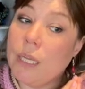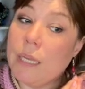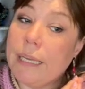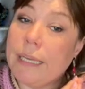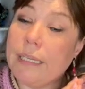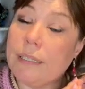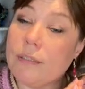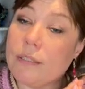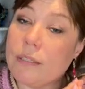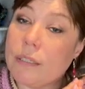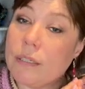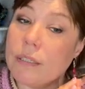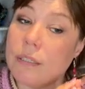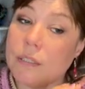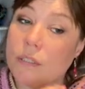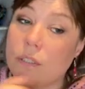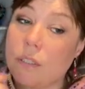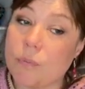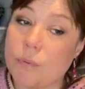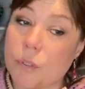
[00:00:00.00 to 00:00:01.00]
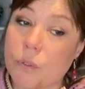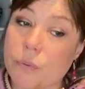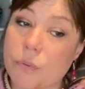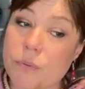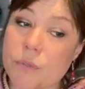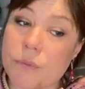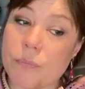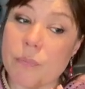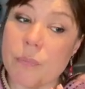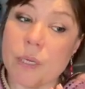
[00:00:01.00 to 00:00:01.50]
hit the
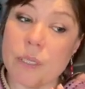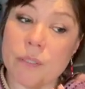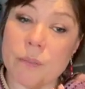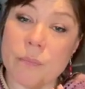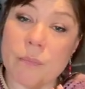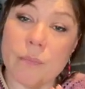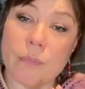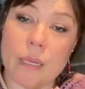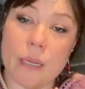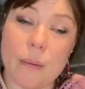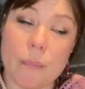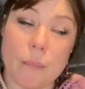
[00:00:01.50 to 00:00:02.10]
subscription button